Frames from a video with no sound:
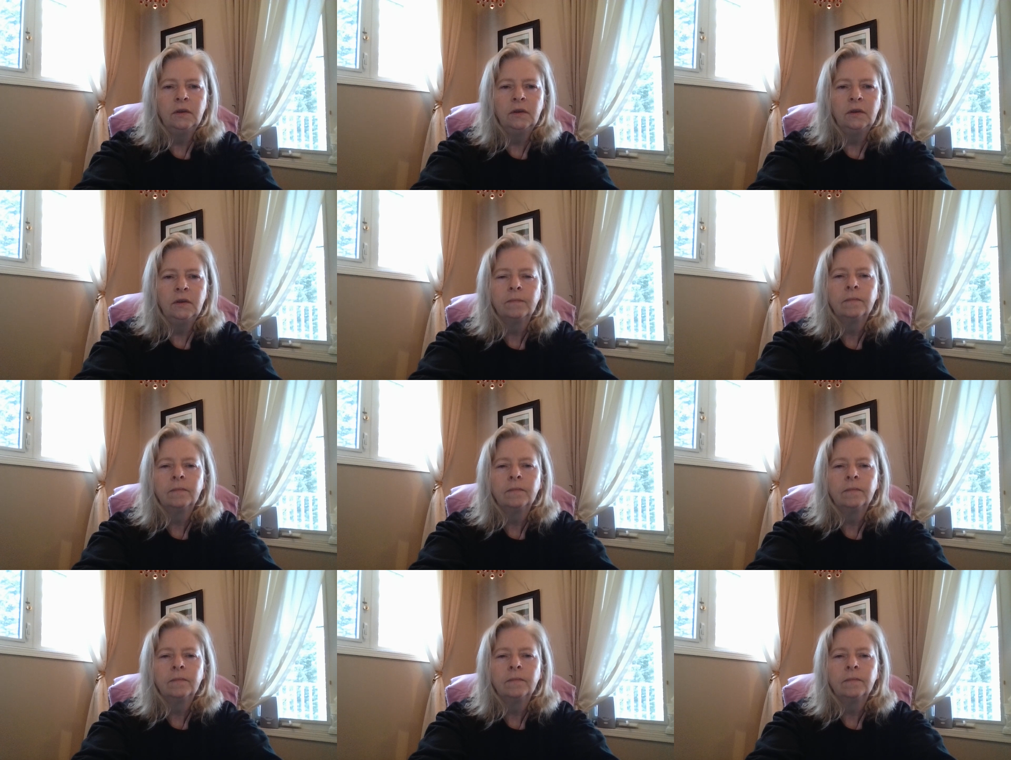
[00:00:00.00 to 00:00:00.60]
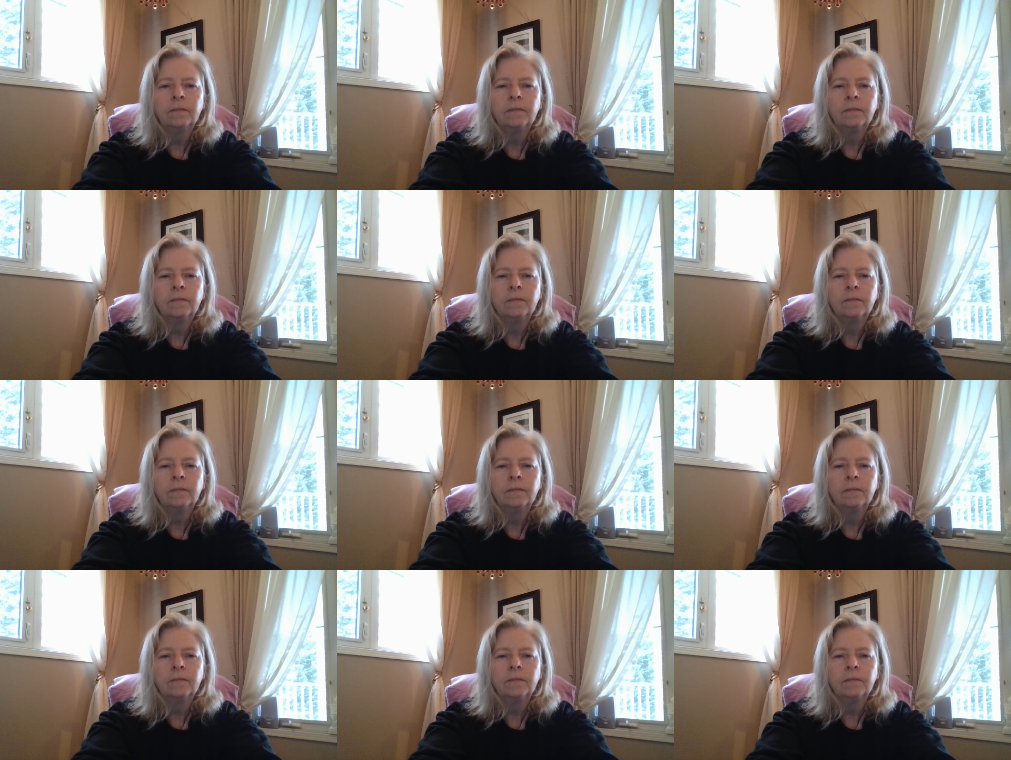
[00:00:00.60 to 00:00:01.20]

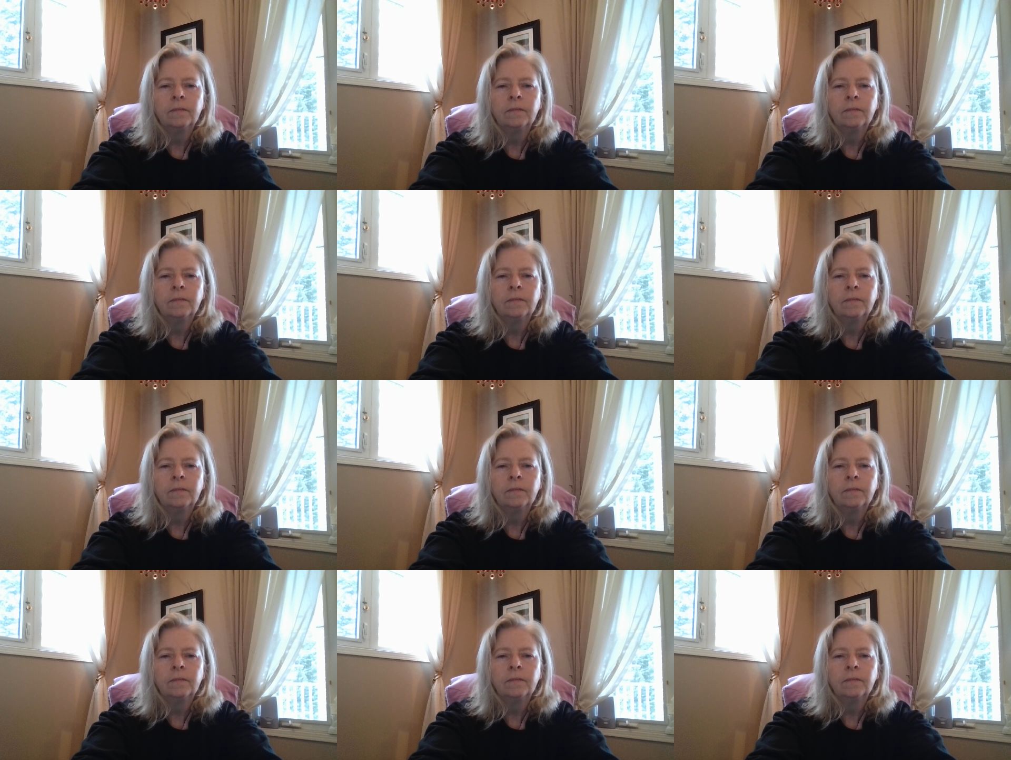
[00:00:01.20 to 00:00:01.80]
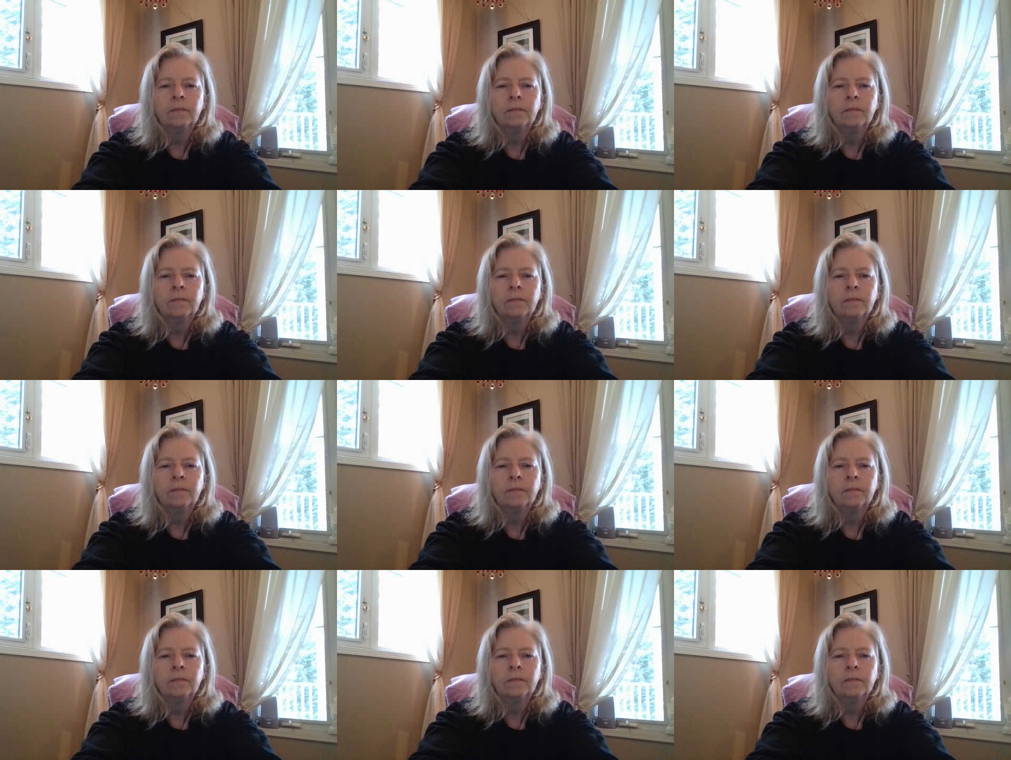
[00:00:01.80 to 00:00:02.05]
(no one is talking)